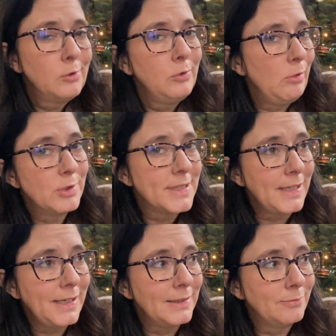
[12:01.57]
We will
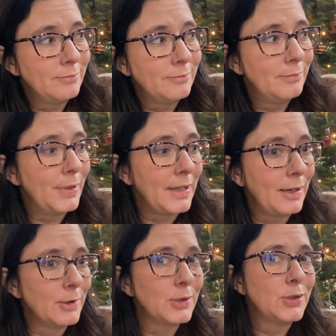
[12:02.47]
see. But they
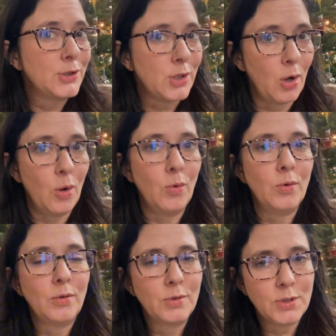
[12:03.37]
are
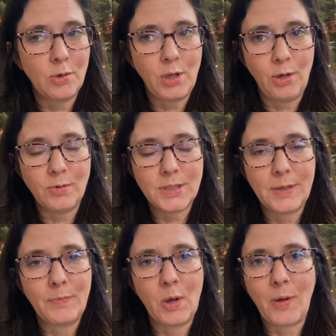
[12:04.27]
so, so cute.
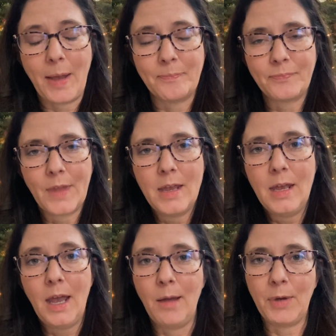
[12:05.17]
Okay,
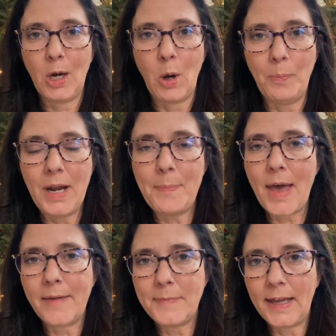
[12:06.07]
I'm going to open up
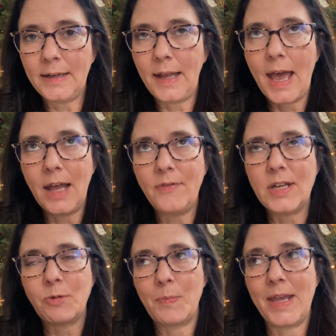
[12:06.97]

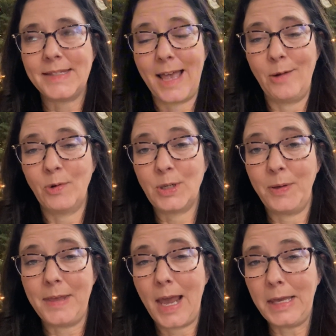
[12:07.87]
Advent with my son. We're
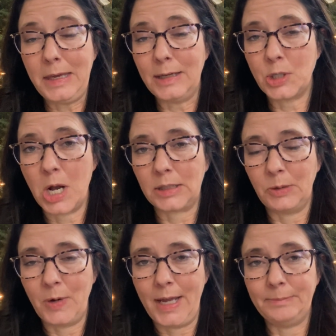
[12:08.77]
doing the IKEA
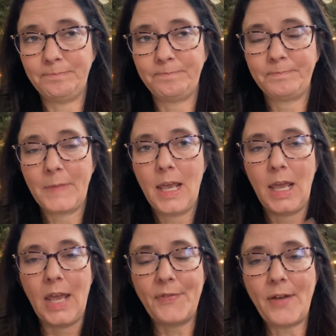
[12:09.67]
chocolate one.
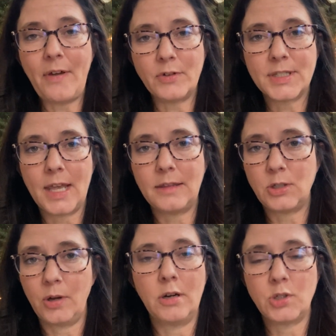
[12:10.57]
If I've ever said the
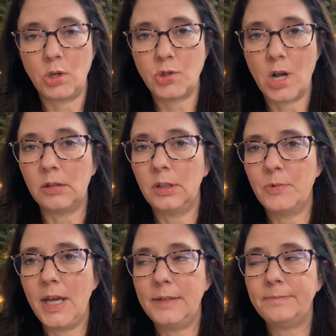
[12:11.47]
Trader Joe's chocolate
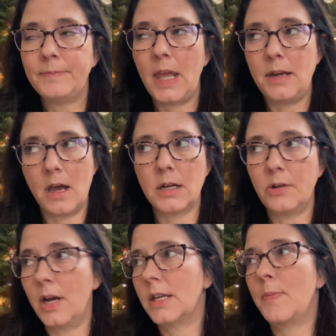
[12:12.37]
one and not
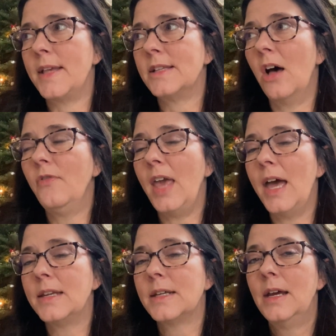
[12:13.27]
corrected myself
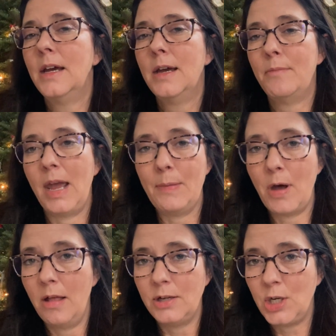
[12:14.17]
yet, my
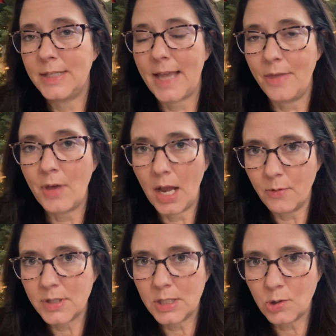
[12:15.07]
apologies. I thought it
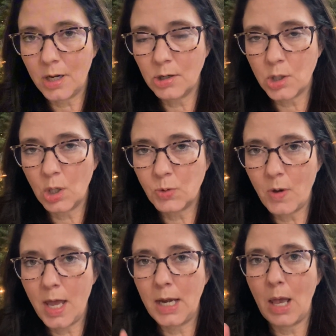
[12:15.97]
was the Trader Joe's
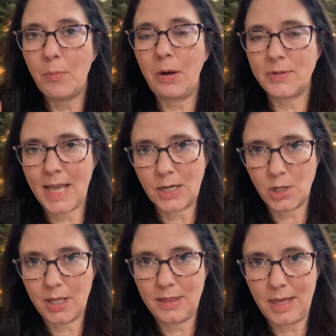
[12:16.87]
one, but it was
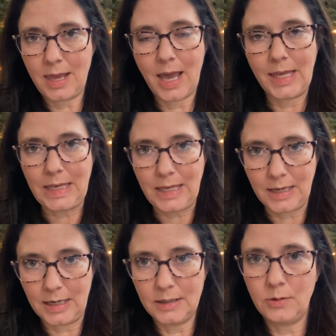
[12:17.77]
actually the
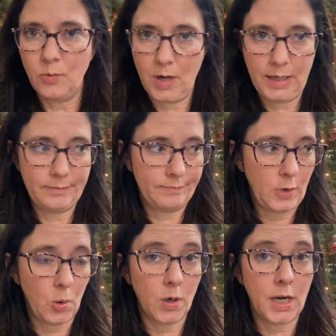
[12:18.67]
IKEA one,
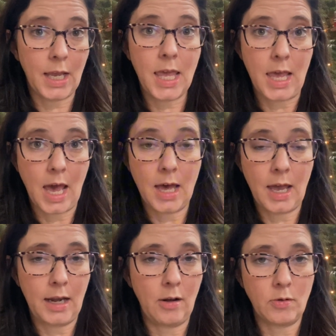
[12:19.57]
or IKEA.
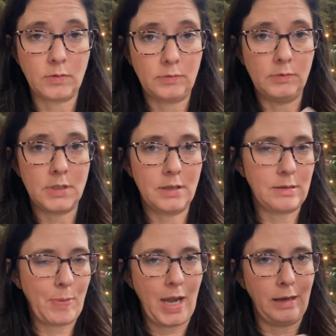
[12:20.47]
I know,
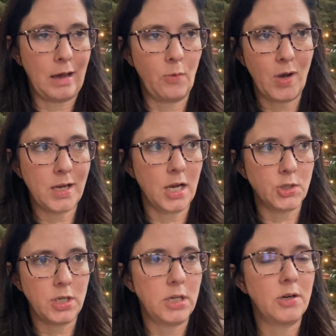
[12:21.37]
depending on what
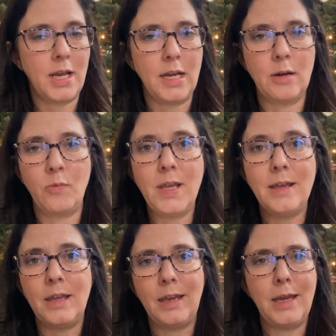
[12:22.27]
country you're in.
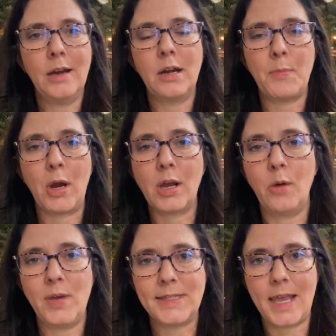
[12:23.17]
Here in America,
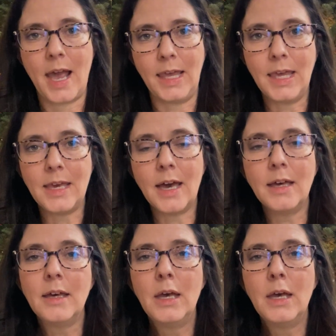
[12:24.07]
we say IKEA.